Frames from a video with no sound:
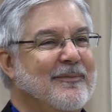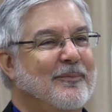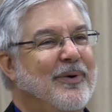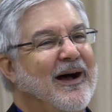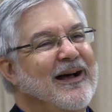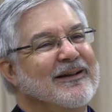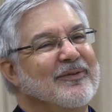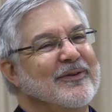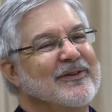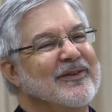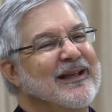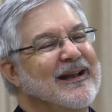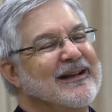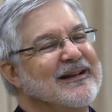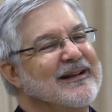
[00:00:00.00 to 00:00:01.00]
But when you
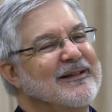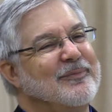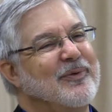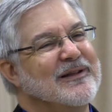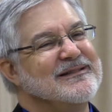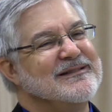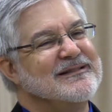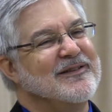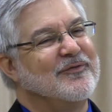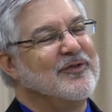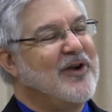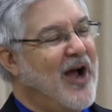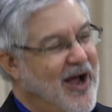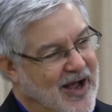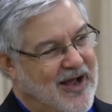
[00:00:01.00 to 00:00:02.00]
get into the presence of
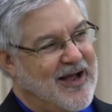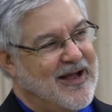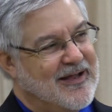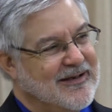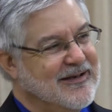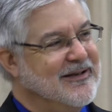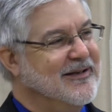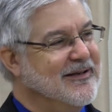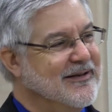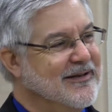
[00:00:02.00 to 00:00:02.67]
God,